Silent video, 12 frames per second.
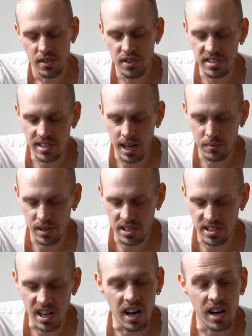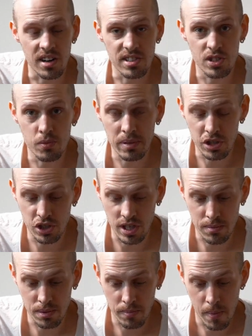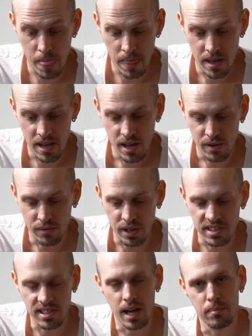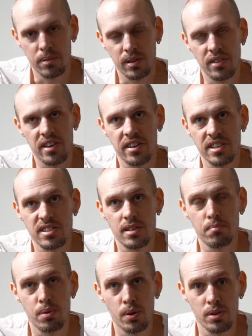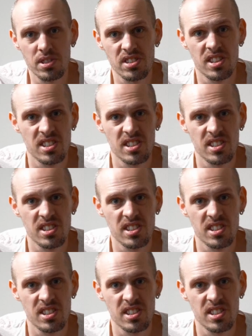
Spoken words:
These cameras are super cheap. For example, there is the Porsche